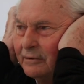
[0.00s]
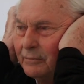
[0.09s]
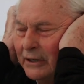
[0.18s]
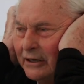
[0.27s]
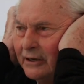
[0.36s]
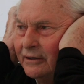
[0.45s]

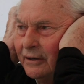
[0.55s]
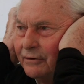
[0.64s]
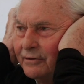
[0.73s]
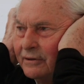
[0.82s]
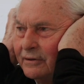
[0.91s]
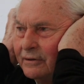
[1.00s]
million, no,
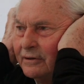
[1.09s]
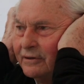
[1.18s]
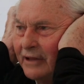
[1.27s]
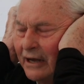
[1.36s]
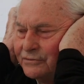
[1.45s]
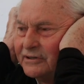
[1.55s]

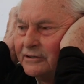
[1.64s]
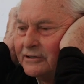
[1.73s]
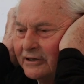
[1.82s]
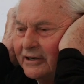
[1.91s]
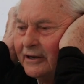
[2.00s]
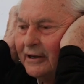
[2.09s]
1,000.
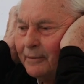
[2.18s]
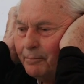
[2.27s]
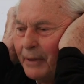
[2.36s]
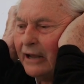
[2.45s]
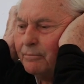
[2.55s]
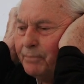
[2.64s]

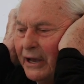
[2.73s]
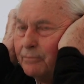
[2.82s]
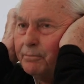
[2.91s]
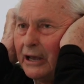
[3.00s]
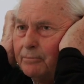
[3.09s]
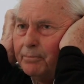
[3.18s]
Bang,
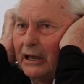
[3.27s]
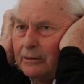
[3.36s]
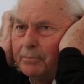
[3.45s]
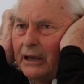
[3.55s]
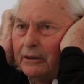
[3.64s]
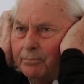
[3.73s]
bang, bang,
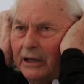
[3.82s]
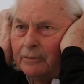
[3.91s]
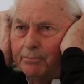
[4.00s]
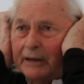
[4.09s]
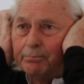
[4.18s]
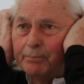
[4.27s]
bang, bang,
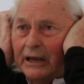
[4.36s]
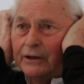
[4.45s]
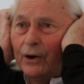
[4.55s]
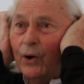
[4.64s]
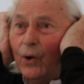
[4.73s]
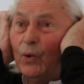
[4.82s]
bang, bang, bang,
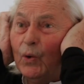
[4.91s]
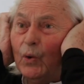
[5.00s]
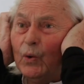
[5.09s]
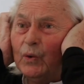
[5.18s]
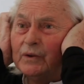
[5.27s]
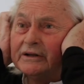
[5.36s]

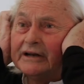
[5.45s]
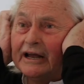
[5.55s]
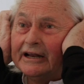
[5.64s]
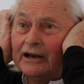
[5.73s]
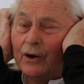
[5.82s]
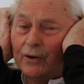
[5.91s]
all the
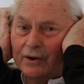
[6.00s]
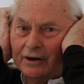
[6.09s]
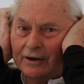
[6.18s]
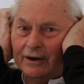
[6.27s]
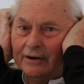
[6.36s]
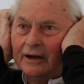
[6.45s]
day long,
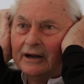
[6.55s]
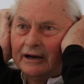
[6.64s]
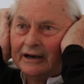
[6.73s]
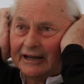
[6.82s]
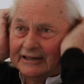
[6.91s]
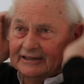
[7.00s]
you know,
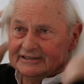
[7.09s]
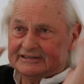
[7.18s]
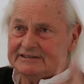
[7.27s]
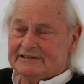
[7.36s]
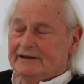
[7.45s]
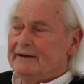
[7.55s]
like this.